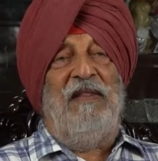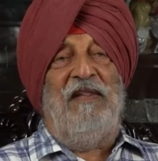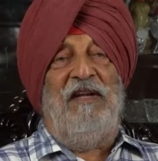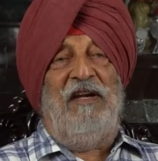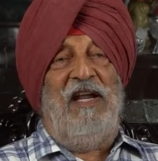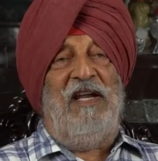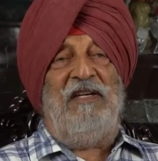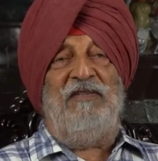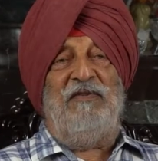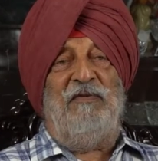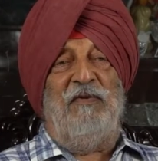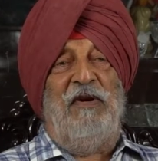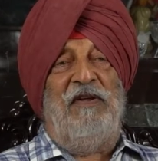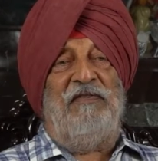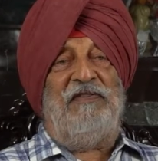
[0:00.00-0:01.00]
the rains
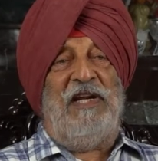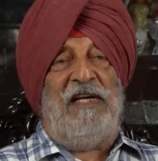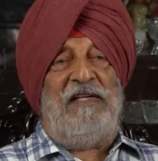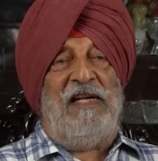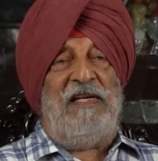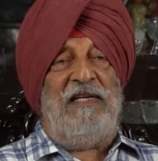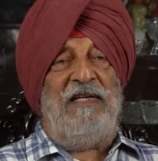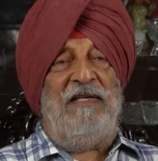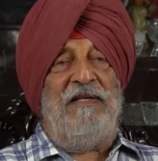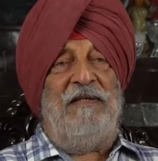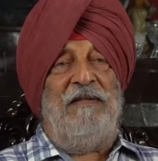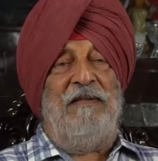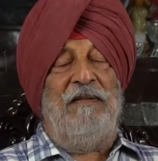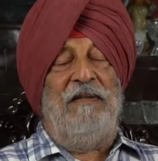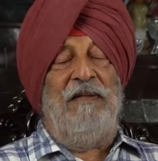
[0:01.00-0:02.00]
would have set in
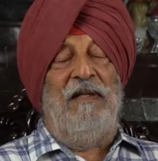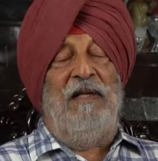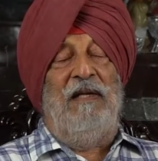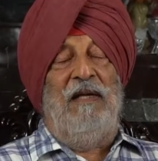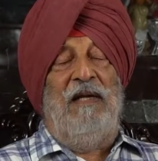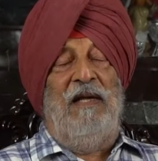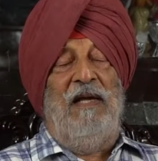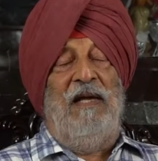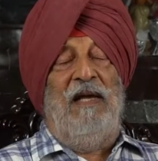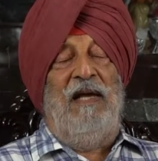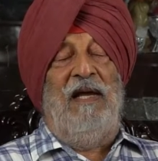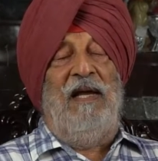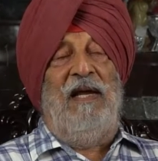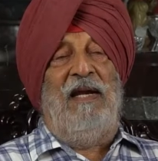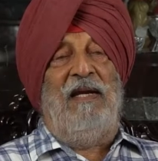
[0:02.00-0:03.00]

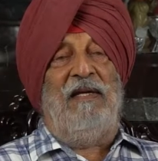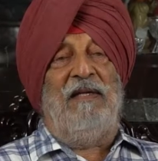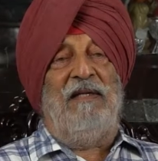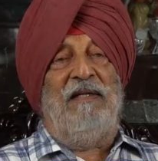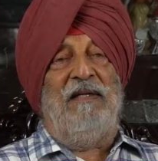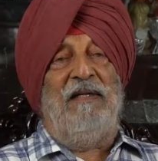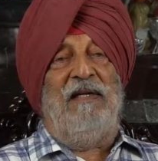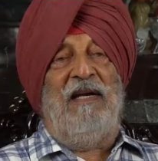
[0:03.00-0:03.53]
and